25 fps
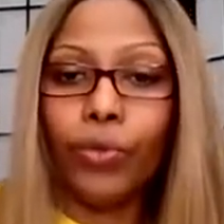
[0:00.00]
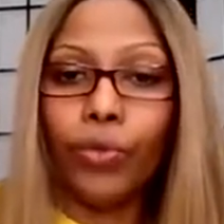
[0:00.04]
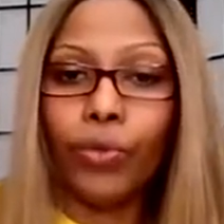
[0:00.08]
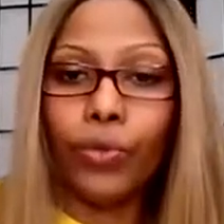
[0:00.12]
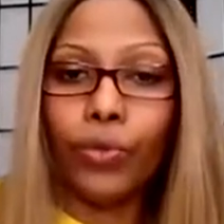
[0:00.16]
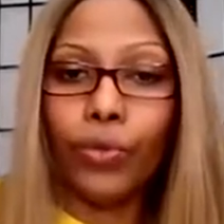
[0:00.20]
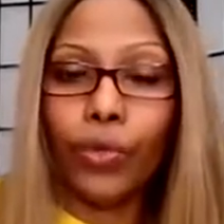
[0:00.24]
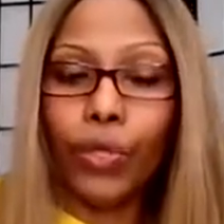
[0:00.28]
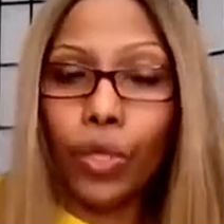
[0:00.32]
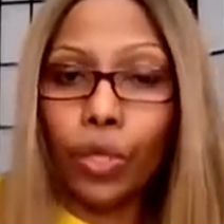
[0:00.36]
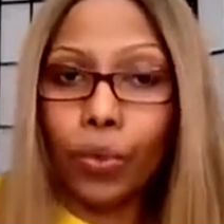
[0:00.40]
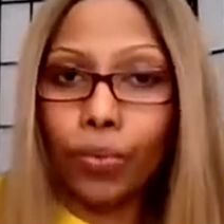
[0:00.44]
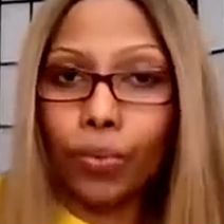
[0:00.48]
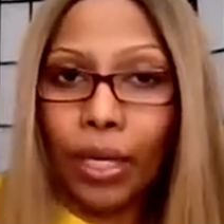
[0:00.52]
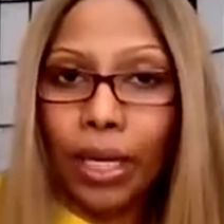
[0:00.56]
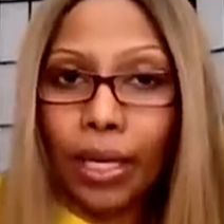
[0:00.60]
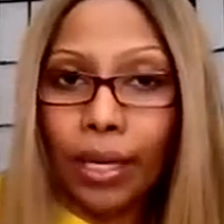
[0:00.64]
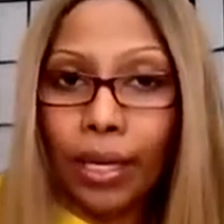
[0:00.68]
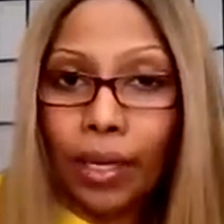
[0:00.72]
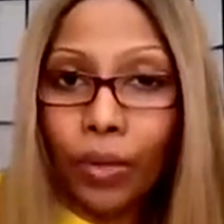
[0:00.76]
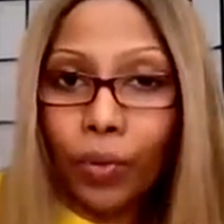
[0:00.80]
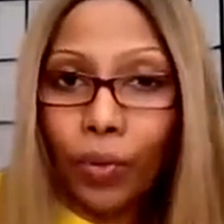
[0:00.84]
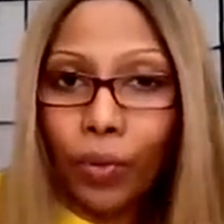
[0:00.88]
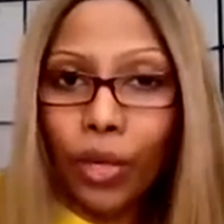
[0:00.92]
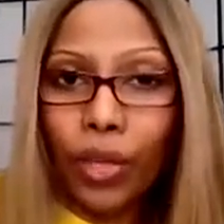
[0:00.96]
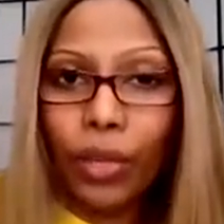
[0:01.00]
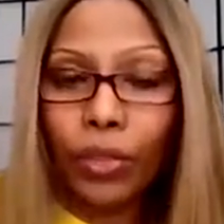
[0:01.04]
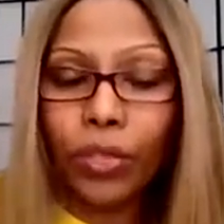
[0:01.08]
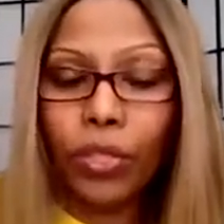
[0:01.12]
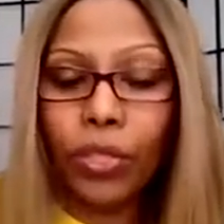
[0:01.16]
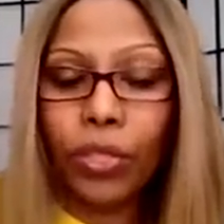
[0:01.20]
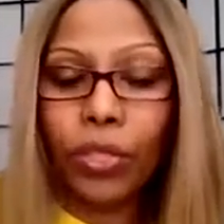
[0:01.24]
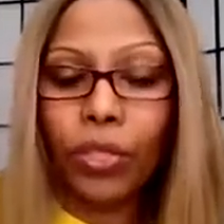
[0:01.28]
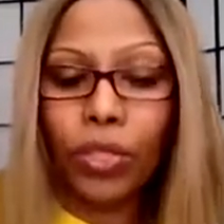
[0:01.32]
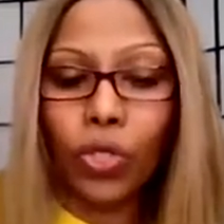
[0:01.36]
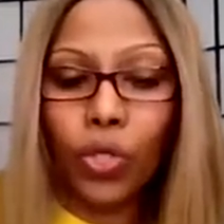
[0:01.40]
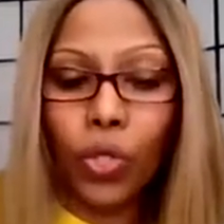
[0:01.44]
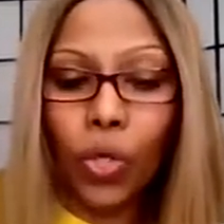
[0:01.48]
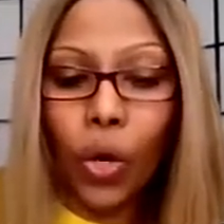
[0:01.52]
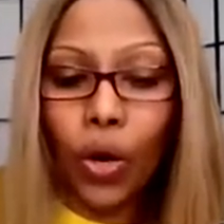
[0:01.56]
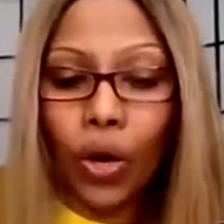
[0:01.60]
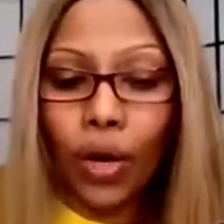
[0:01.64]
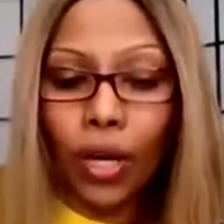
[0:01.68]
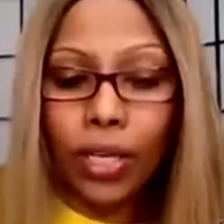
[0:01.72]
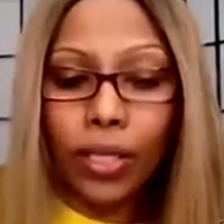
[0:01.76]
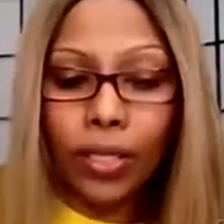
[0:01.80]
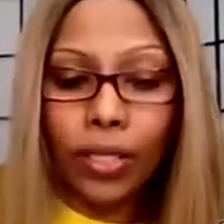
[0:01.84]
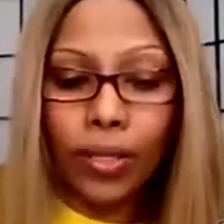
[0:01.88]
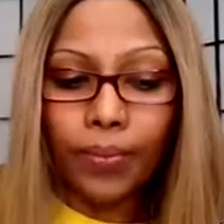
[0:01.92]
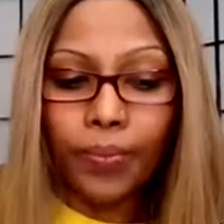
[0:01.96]
to begin with, to
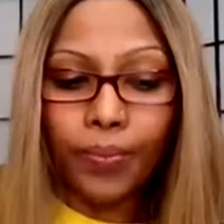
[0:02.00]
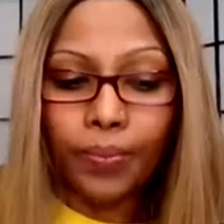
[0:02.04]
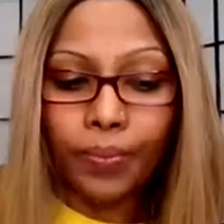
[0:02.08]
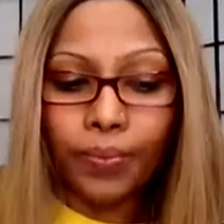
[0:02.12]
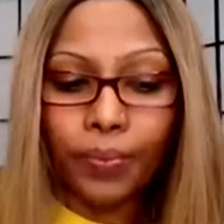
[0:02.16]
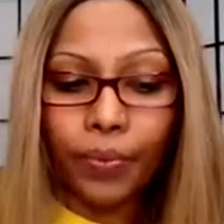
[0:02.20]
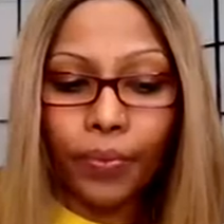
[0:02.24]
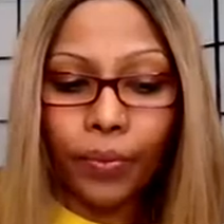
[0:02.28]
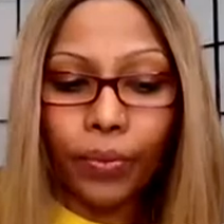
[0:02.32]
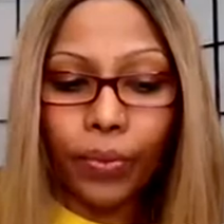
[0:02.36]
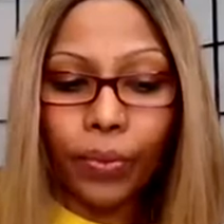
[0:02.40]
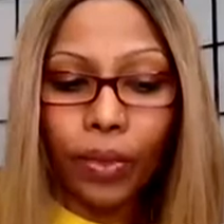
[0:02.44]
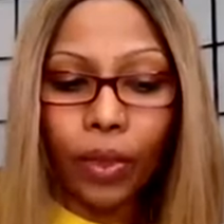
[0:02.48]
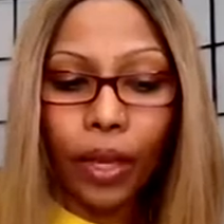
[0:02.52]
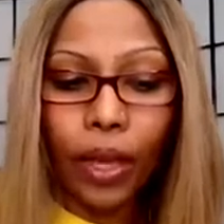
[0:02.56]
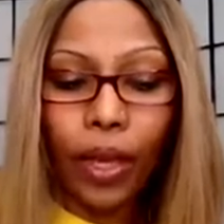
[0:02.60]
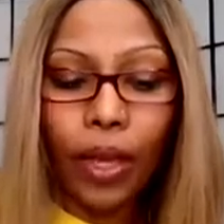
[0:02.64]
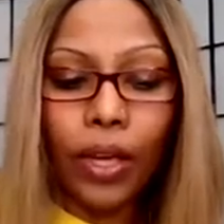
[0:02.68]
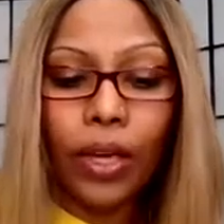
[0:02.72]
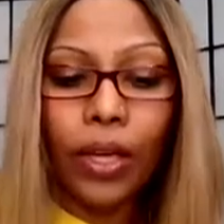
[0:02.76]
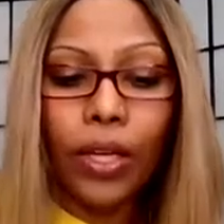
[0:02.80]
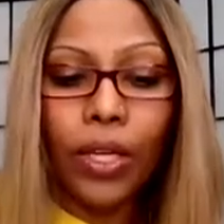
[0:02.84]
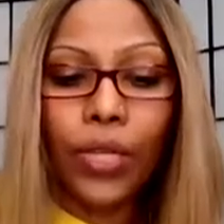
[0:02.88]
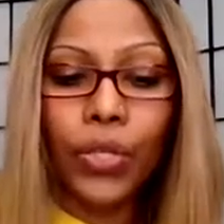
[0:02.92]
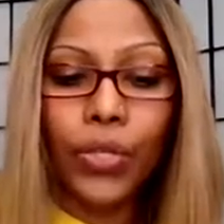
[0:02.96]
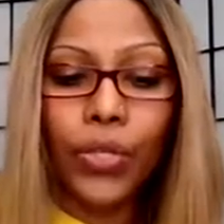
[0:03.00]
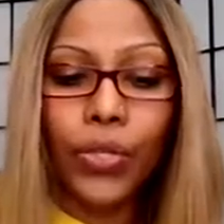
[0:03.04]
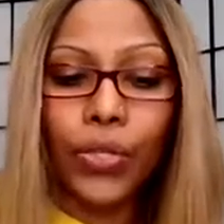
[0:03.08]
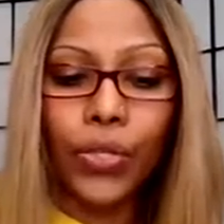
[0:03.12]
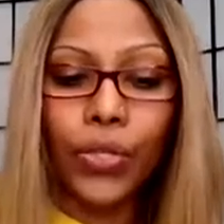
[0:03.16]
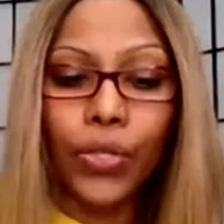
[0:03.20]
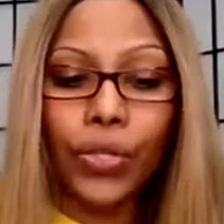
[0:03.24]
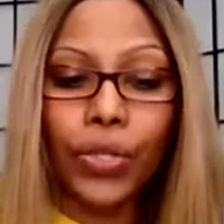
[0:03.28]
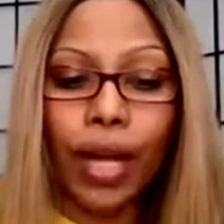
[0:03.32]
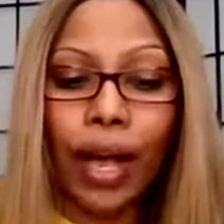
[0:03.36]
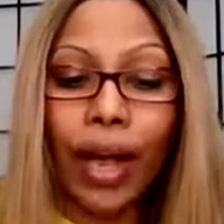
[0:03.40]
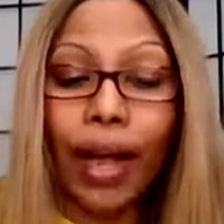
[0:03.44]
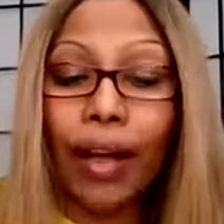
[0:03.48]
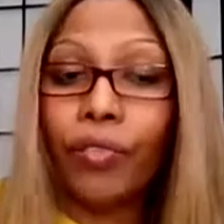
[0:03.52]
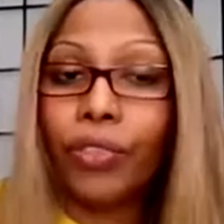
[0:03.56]
start, just have